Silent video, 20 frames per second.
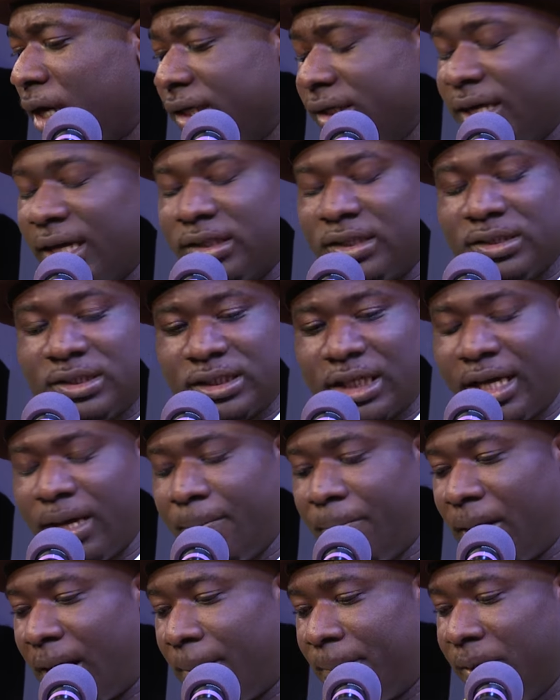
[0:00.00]
connected to
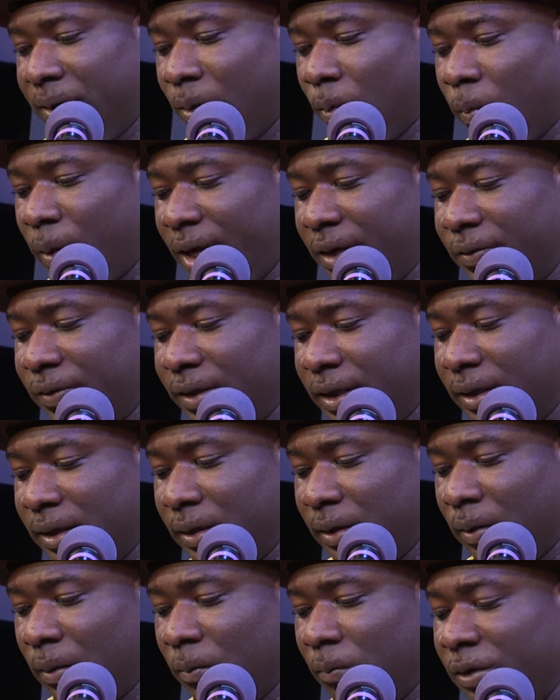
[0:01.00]
hip hop in a way that
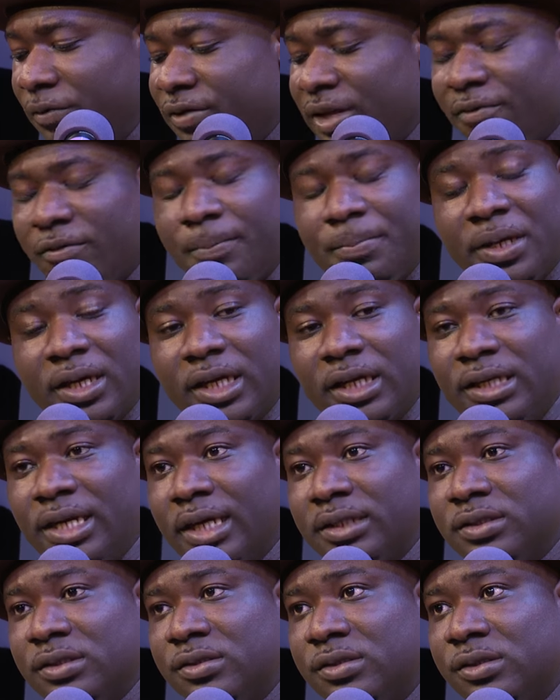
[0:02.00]
we've never been
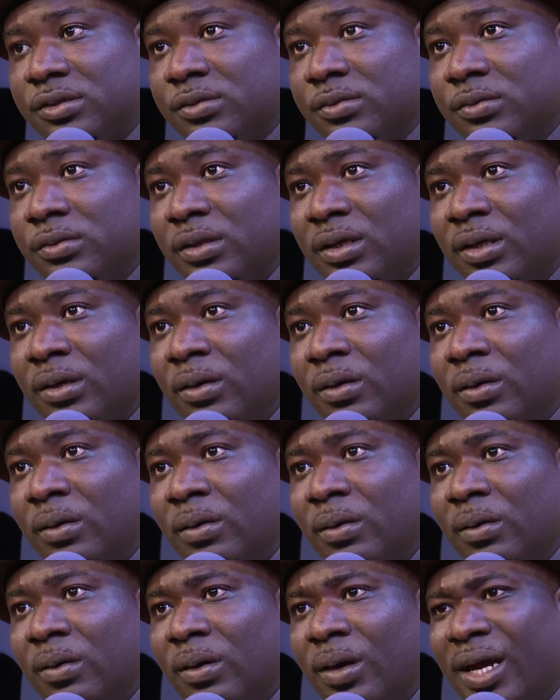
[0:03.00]
connected to
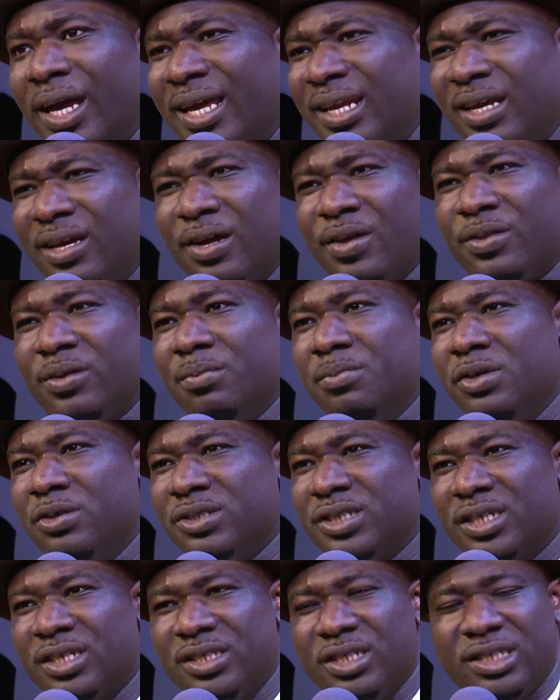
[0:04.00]
any other
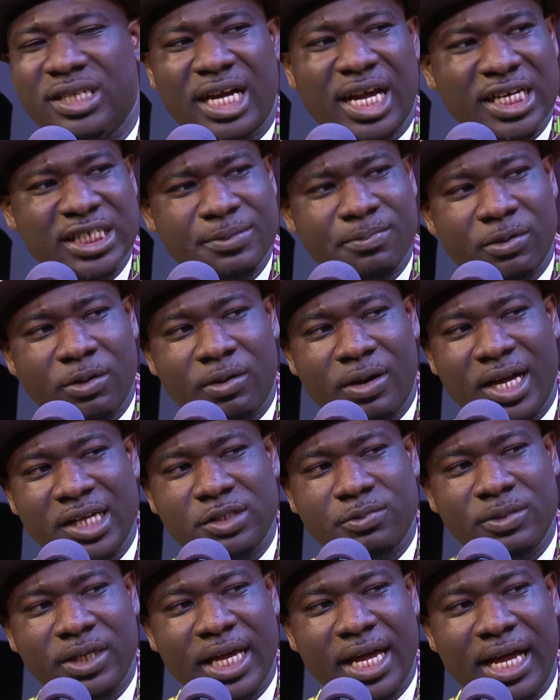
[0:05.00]
music in the diaspora
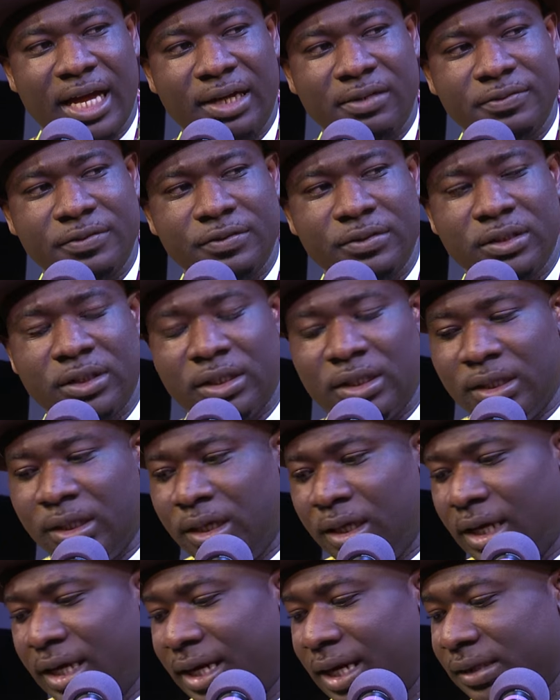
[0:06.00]
as we have. Mm.
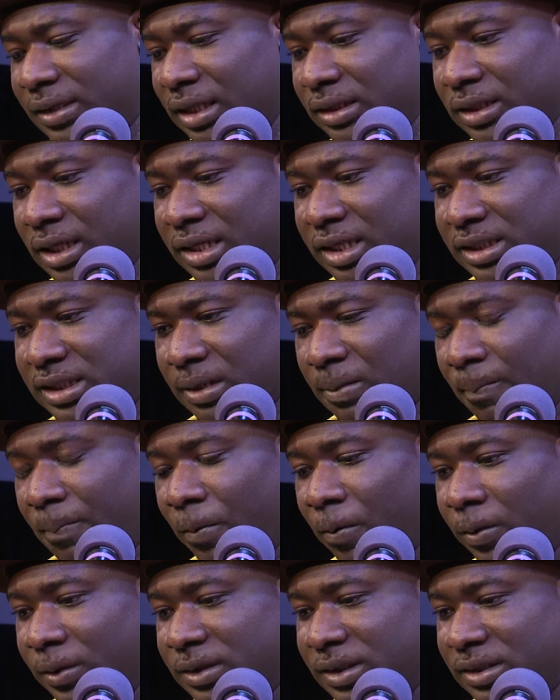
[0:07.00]
And I think that it's
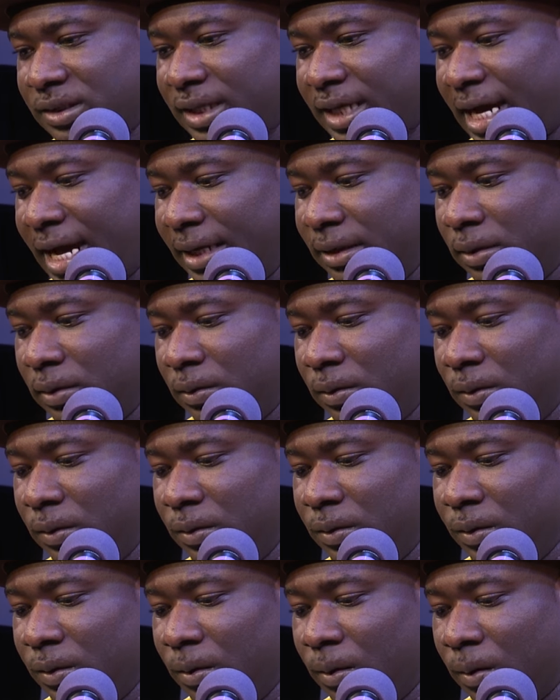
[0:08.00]
important that,
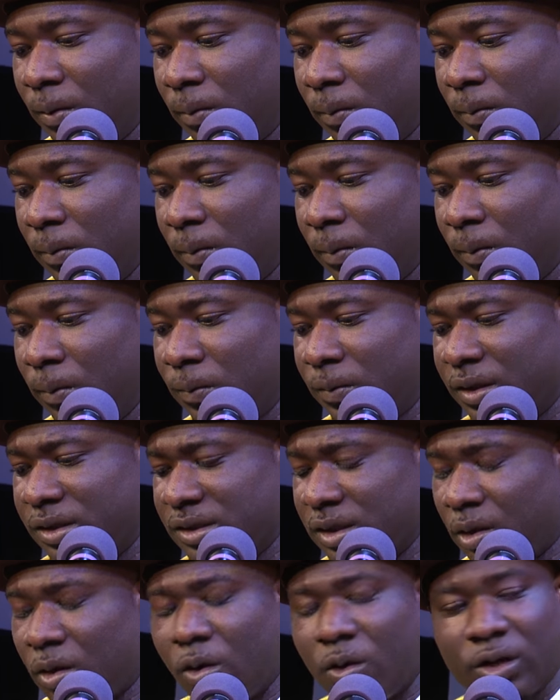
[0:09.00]
you know,
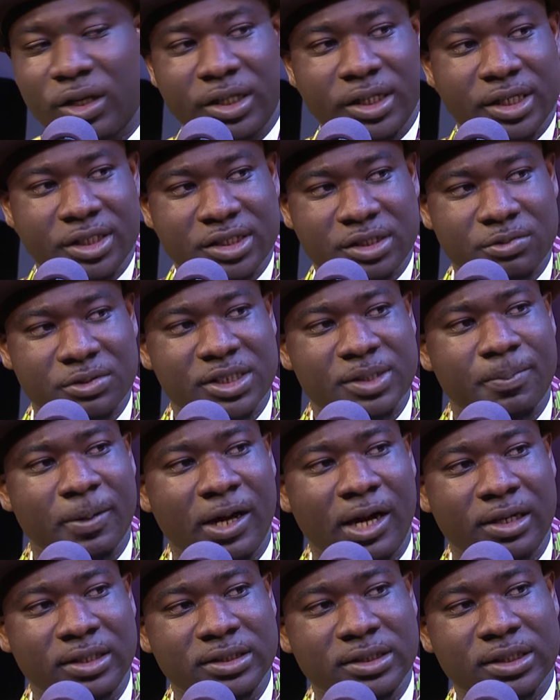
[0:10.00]
there's a call and there's a
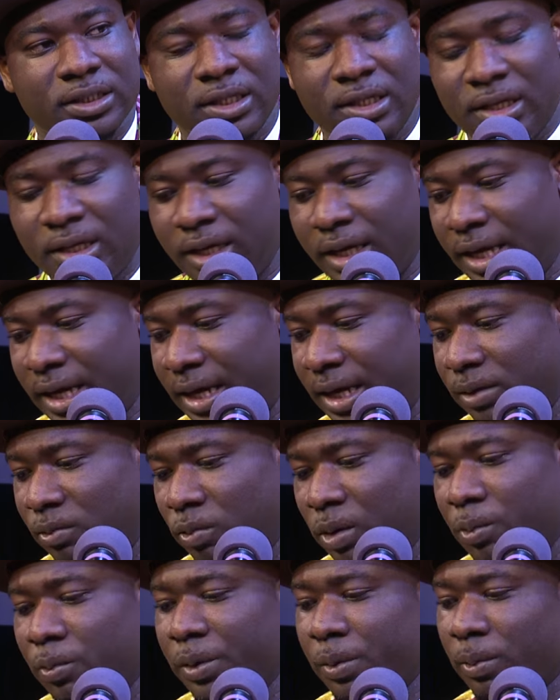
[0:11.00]
response. And
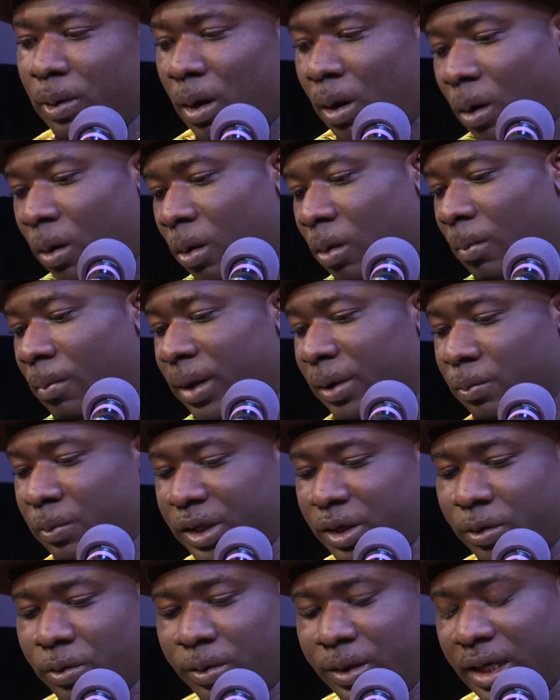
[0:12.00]
when we were home and
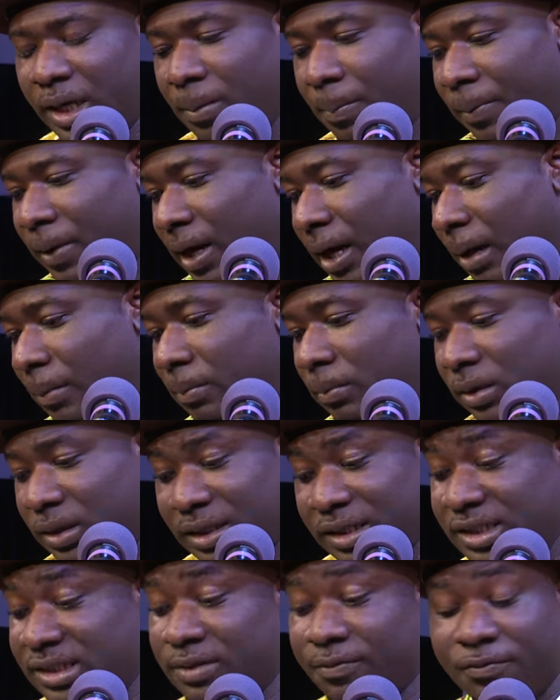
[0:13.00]
we heard hip hop, at
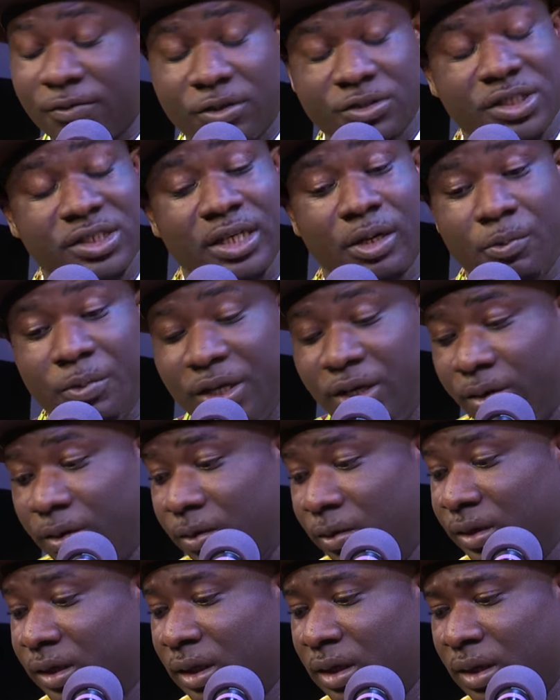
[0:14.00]
least the version that we
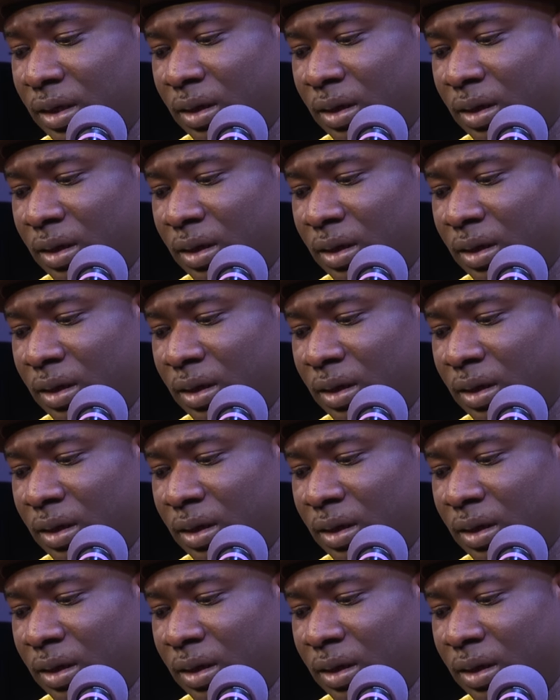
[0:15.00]
heard